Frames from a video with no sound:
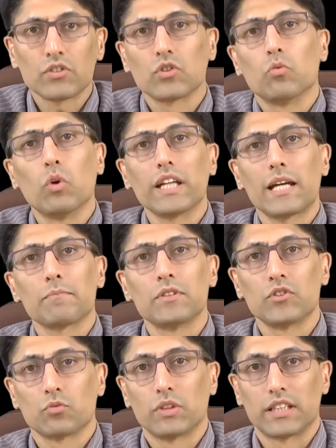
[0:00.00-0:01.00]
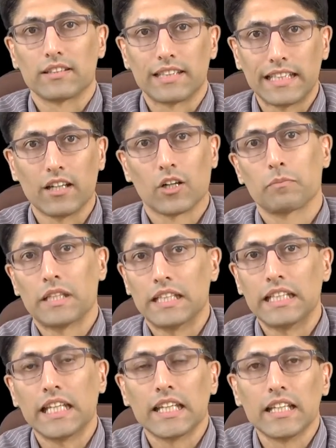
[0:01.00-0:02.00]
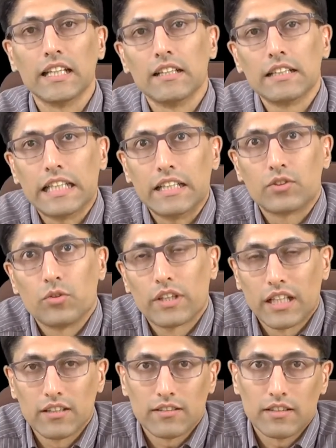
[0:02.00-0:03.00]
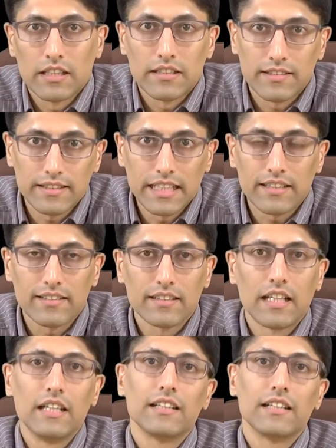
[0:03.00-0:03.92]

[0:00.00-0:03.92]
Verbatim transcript: So what happens with the CRPD in 2006